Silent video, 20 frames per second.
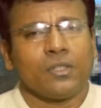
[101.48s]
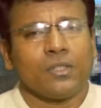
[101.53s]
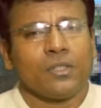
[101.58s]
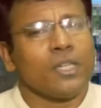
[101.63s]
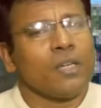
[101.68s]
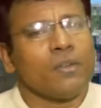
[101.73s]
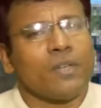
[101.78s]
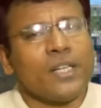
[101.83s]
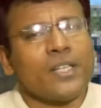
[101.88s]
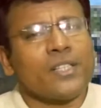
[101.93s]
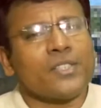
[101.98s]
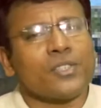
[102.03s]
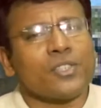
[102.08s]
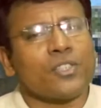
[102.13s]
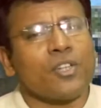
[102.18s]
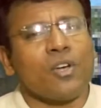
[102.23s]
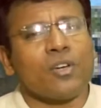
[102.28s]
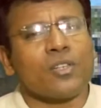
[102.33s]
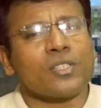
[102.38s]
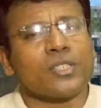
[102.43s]
Now let us
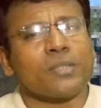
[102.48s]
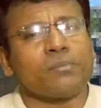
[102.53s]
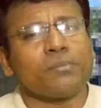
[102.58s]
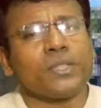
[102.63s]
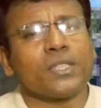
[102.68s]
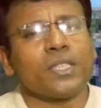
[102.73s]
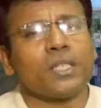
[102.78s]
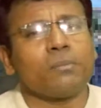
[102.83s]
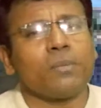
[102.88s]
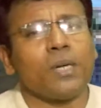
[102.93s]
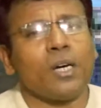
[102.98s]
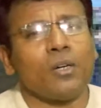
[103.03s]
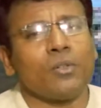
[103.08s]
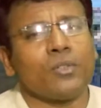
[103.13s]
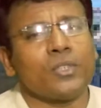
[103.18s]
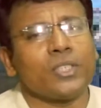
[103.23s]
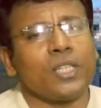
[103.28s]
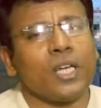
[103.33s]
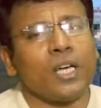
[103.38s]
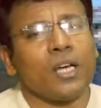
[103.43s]
talk something
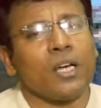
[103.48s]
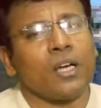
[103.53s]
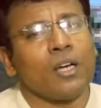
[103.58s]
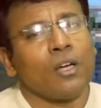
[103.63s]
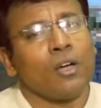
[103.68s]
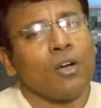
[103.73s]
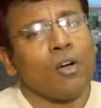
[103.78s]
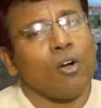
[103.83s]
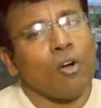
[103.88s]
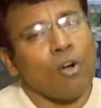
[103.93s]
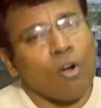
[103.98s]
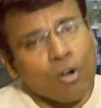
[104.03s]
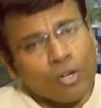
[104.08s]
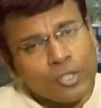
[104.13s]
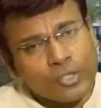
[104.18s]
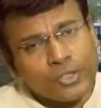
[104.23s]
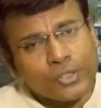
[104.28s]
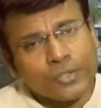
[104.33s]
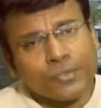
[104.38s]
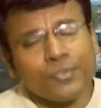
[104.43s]
about the
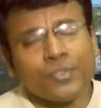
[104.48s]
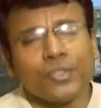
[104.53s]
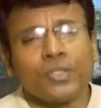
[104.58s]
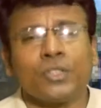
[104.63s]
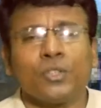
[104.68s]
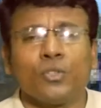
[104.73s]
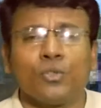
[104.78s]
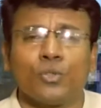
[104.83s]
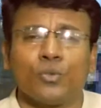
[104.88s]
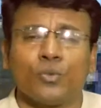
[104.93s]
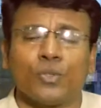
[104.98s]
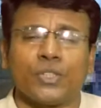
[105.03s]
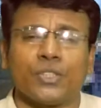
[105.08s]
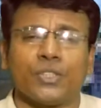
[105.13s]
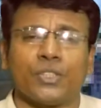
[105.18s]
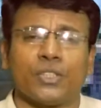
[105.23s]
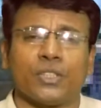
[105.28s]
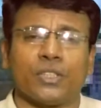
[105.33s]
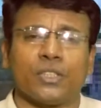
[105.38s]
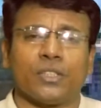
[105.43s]
Oxford
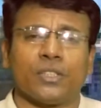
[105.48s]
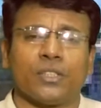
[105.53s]
University.